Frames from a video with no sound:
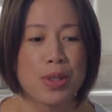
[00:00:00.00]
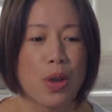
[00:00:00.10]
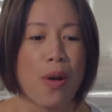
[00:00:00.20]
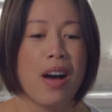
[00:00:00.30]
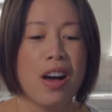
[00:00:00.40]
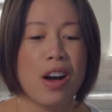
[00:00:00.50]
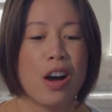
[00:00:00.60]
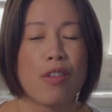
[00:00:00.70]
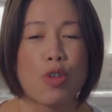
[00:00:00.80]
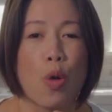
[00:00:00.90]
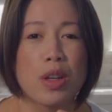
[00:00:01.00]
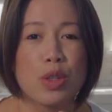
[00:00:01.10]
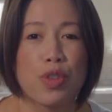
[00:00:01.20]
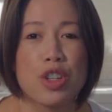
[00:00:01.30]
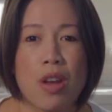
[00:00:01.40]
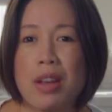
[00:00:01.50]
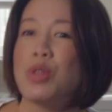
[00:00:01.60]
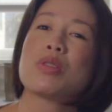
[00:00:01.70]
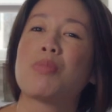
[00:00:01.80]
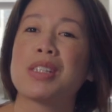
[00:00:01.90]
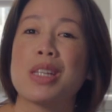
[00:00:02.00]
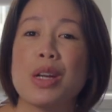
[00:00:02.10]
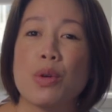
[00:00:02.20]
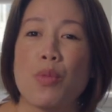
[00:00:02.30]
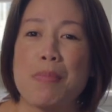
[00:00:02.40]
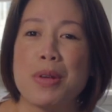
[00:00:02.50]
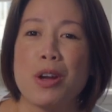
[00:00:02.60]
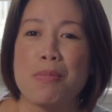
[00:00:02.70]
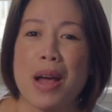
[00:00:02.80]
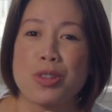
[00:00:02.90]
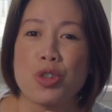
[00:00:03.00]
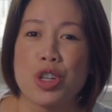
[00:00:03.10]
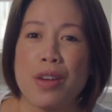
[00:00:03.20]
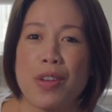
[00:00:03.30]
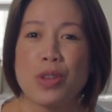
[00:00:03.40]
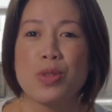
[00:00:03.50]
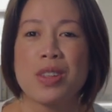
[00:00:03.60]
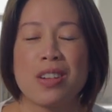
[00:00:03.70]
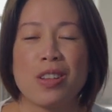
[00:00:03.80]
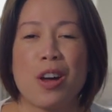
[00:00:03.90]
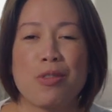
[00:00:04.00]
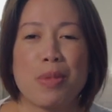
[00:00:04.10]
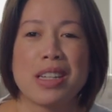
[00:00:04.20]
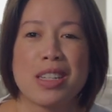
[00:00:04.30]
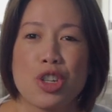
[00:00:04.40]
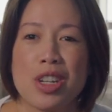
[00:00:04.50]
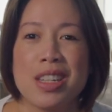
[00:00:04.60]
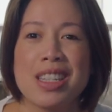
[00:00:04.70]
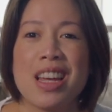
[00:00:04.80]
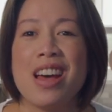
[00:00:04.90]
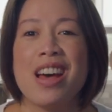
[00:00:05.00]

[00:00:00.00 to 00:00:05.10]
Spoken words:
So of course, fish sauce was my secret weapon on MasterChef. I use it in a lot of my dishes.